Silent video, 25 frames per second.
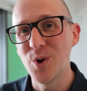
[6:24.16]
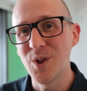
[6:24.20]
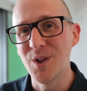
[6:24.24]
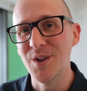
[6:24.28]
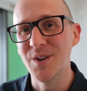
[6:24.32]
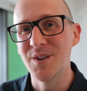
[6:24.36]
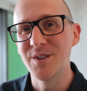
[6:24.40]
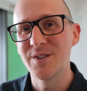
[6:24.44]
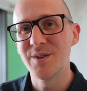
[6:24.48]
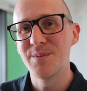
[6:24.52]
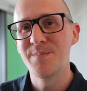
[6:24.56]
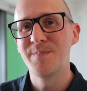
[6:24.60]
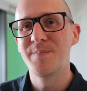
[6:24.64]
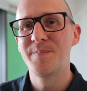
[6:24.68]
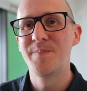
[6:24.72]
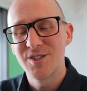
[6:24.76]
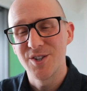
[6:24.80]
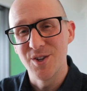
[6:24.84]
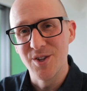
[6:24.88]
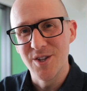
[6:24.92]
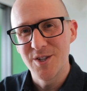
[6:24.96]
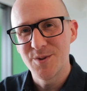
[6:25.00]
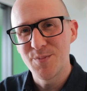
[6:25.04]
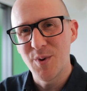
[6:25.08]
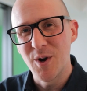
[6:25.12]
Auckland.
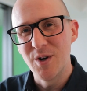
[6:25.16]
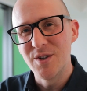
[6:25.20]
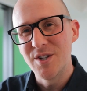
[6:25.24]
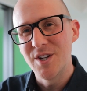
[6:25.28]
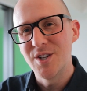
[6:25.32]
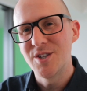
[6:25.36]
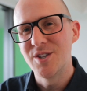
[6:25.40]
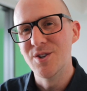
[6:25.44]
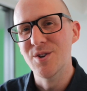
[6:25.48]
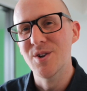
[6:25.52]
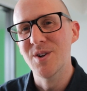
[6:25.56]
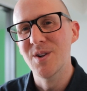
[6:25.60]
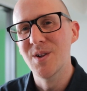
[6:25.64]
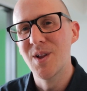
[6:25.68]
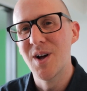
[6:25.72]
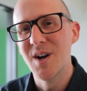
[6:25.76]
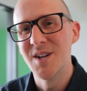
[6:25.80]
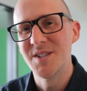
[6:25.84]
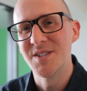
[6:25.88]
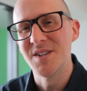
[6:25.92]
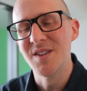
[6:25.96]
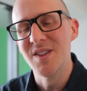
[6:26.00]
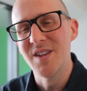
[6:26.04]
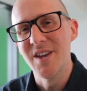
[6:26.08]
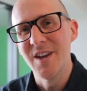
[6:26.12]
So this project's
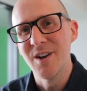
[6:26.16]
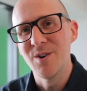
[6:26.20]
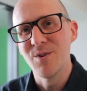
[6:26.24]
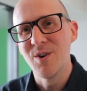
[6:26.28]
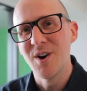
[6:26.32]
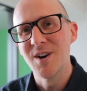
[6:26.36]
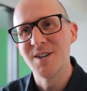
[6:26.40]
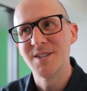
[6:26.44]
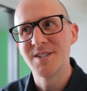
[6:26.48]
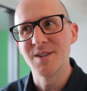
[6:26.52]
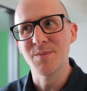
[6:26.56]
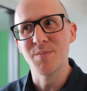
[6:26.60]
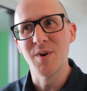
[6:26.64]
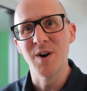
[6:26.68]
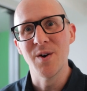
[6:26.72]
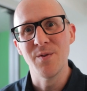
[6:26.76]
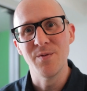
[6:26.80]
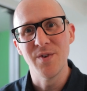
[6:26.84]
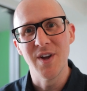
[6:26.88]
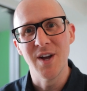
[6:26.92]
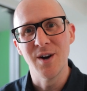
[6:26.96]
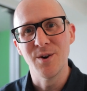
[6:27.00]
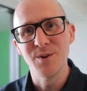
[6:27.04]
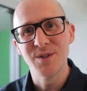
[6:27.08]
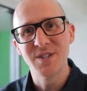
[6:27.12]
utilising the air rights
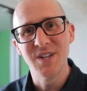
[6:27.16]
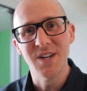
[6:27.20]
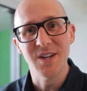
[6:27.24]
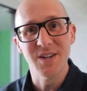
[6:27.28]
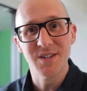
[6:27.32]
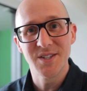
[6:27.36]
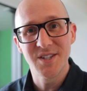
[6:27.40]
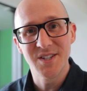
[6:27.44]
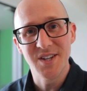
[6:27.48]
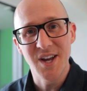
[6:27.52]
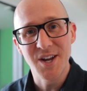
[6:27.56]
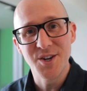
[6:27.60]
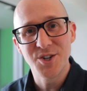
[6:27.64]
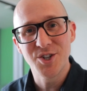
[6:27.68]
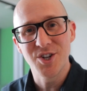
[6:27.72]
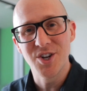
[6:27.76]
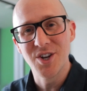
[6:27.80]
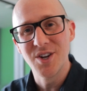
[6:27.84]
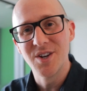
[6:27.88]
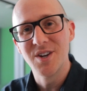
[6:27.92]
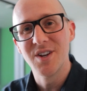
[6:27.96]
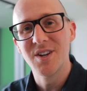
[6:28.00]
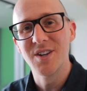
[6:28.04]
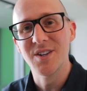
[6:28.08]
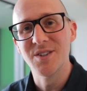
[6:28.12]
above Aotea
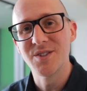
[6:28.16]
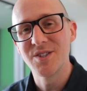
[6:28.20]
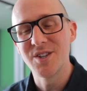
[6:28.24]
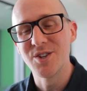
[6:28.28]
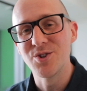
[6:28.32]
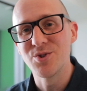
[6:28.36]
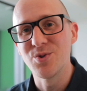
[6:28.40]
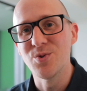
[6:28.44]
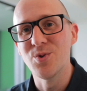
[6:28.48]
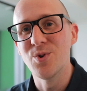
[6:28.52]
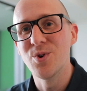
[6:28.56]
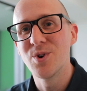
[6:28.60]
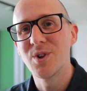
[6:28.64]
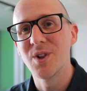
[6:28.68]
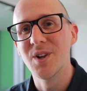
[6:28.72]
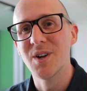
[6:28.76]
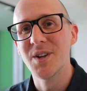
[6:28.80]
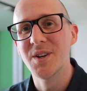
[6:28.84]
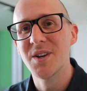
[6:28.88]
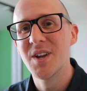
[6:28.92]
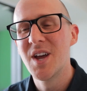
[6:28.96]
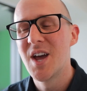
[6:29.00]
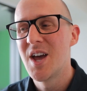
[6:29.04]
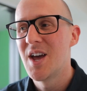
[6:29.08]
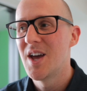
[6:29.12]
Station in central
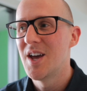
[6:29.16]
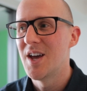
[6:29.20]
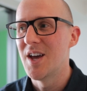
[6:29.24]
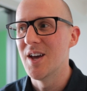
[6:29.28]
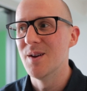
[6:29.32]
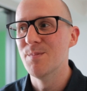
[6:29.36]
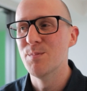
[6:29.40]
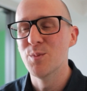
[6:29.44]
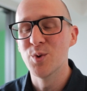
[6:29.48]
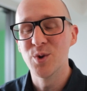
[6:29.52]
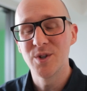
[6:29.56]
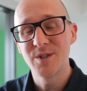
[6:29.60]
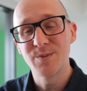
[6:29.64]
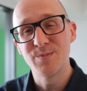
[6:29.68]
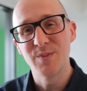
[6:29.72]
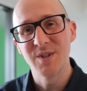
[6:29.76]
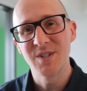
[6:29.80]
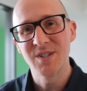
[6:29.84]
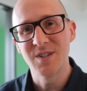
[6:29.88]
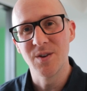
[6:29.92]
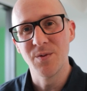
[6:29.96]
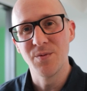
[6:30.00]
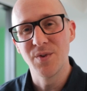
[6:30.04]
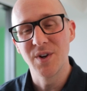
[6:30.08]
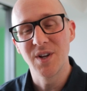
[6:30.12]
Auckland, and more
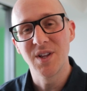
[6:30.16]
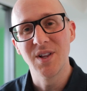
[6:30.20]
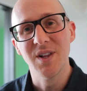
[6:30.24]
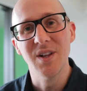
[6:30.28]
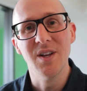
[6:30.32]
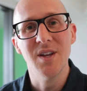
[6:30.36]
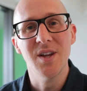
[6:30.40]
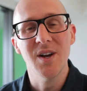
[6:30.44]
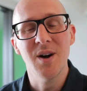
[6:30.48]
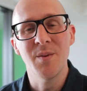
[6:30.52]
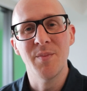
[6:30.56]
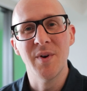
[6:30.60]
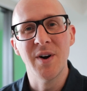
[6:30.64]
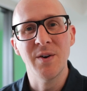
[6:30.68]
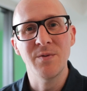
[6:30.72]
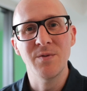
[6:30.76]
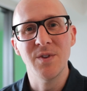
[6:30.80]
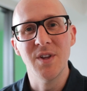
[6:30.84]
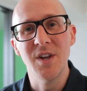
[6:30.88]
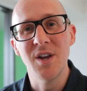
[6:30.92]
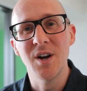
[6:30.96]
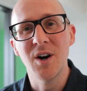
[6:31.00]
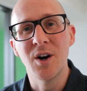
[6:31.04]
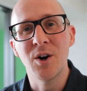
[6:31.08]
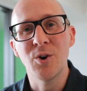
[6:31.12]
specifically above
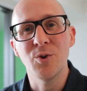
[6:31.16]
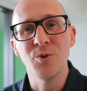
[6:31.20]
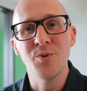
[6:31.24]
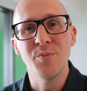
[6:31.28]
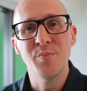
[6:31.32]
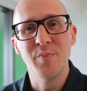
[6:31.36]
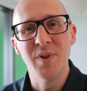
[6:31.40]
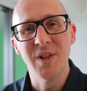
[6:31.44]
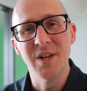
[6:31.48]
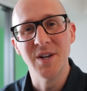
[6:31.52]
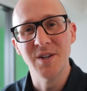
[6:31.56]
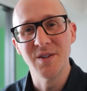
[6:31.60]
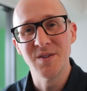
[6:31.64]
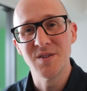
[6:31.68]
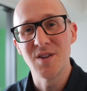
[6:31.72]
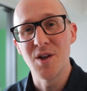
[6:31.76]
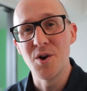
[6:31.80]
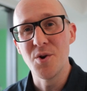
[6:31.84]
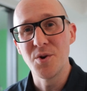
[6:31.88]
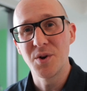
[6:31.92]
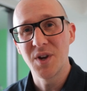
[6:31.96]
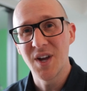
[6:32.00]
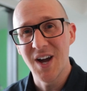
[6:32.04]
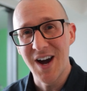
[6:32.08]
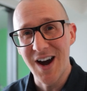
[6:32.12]
the old
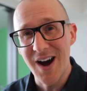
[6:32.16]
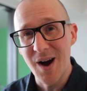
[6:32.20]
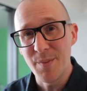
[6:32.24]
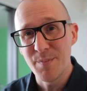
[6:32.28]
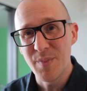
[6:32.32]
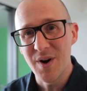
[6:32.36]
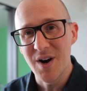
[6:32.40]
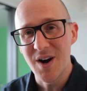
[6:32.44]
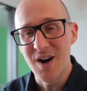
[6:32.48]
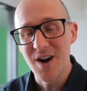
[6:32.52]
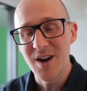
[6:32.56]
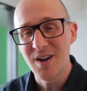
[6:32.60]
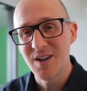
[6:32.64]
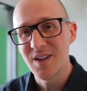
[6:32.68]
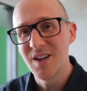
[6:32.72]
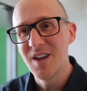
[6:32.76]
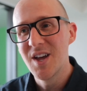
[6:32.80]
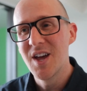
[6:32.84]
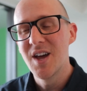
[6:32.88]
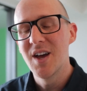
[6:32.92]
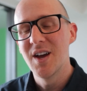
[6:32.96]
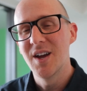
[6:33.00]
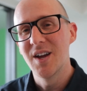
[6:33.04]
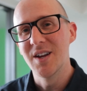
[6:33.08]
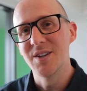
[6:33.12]
Bledisloe car park.
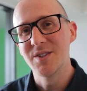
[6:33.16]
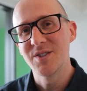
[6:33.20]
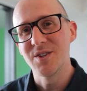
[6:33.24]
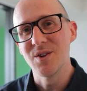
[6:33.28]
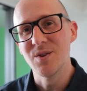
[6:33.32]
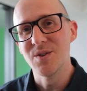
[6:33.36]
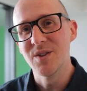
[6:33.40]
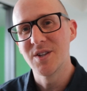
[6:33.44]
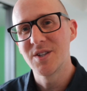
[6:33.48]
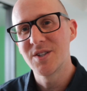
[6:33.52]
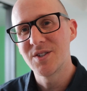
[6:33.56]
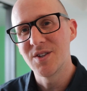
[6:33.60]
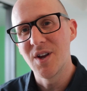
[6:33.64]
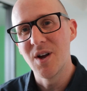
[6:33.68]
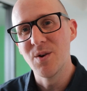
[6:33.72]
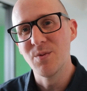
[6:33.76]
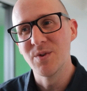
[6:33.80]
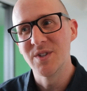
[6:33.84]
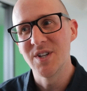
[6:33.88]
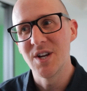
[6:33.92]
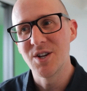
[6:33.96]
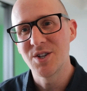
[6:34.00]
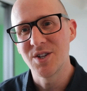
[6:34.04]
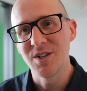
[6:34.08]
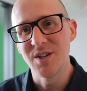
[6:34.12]
And so this site
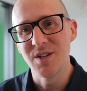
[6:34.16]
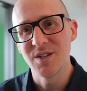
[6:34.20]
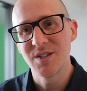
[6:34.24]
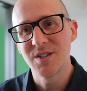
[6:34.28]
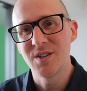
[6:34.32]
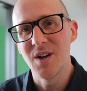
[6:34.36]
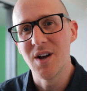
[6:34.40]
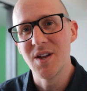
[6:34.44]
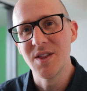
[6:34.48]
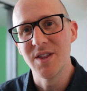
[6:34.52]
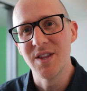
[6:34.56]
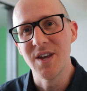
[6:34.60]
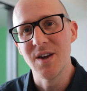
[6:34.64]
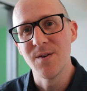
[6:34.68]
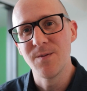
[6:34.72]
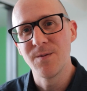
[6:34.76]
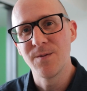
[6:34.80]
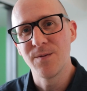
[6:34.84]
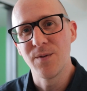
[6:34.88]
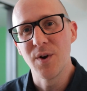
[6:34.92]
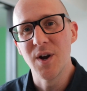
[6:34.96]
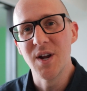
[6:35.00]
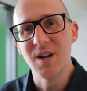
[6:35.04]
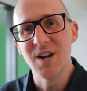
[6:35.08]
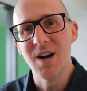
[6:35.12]
was actually a site that
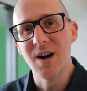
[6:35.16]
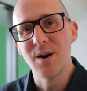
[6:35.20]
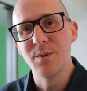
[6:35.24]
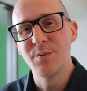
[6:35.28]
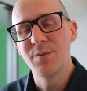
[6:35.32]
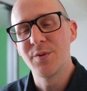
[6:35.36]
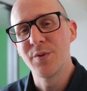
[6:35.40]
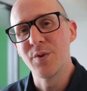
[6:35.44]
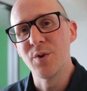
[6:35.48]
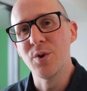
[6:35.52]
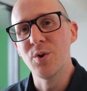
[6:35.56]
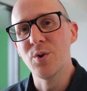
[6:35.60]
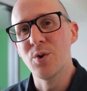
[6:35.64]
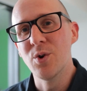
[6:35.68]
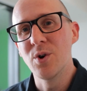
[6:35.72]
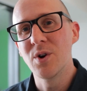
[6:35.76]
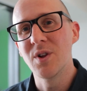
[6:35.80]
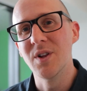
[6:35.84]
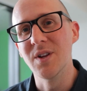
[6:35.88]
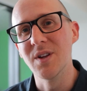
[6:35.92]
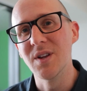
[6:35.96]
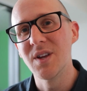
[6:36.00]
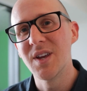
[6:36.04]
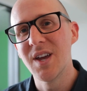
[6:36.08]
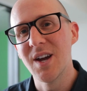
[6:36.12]
freed up through
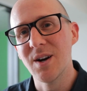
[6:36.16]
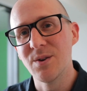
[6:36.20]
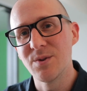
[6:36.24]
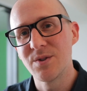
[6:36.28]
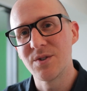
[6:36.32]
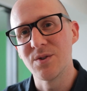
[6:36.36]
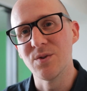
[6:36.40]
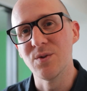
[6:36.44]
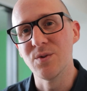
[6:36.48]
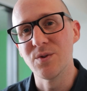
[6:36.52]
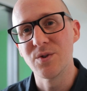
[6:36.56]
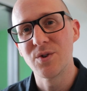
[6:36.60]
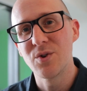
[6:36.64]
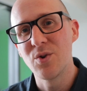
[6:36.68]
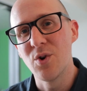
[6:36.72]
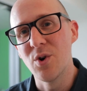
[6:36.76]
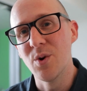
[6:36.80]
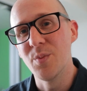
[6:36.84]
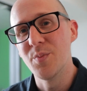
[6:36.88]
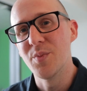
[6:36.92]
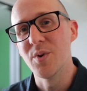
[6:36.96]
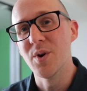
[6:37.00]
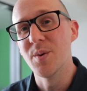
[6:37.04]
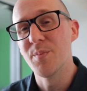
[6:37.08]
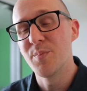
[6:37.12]
Auckland Council's
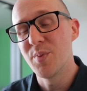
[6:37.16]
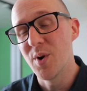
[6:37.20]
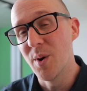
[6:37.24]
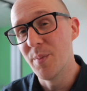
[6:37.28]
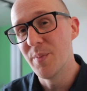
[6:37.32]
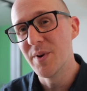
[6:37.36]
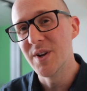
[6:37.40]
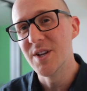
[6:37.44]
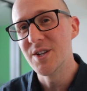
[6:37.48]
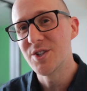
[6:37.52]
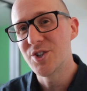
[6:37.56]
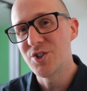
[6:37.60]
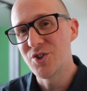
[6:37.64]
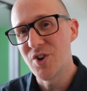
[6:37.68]
corporate property